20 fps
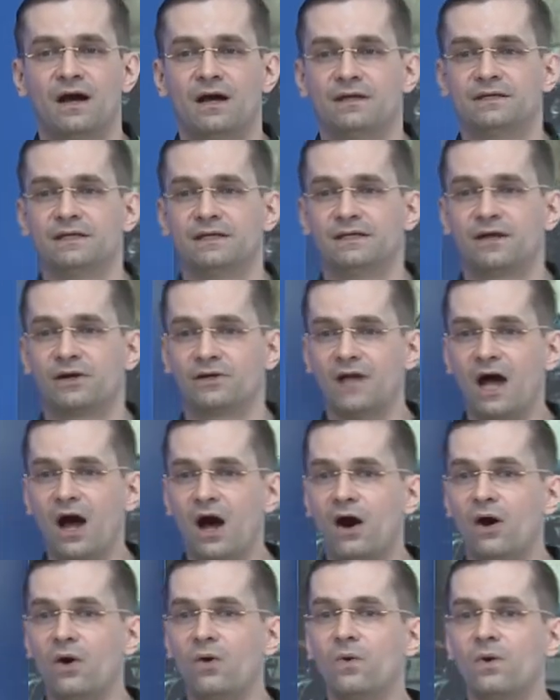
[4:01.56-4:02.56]
that are
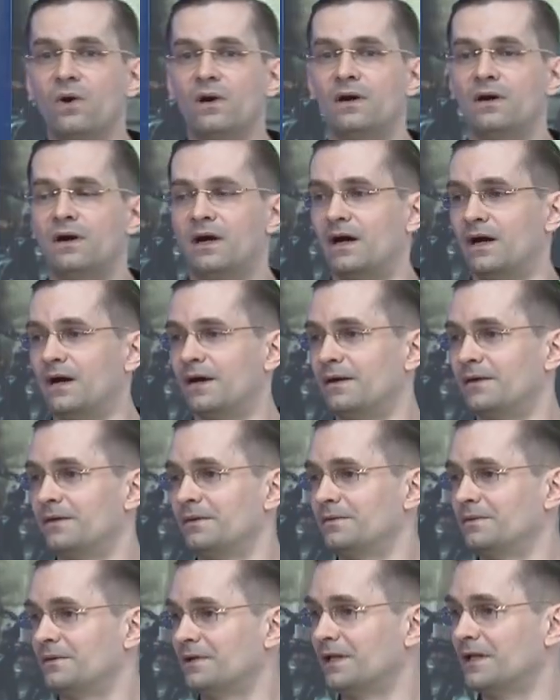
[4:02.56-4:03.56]
now
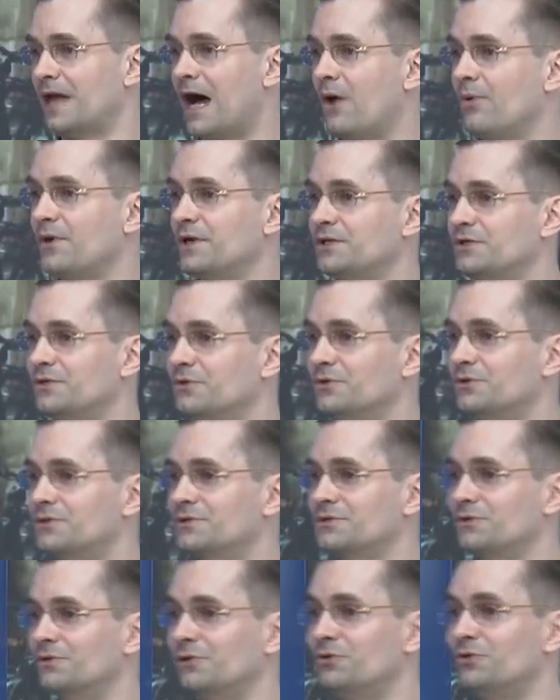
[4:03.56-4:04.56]
allowing you
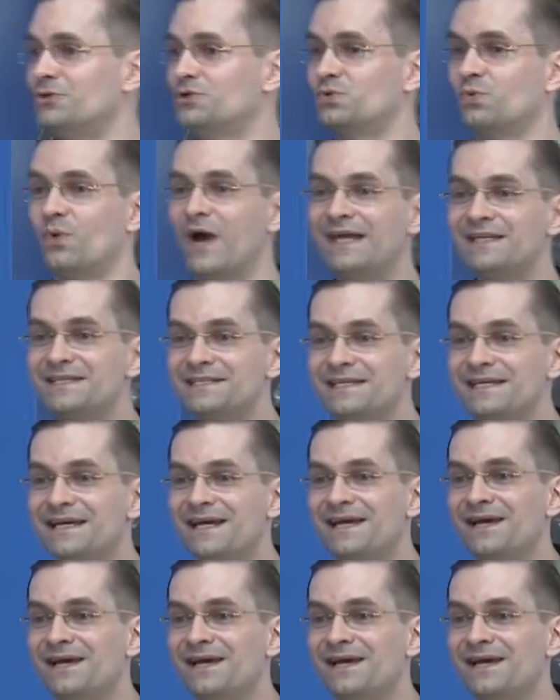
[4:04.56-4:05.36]
to lose weight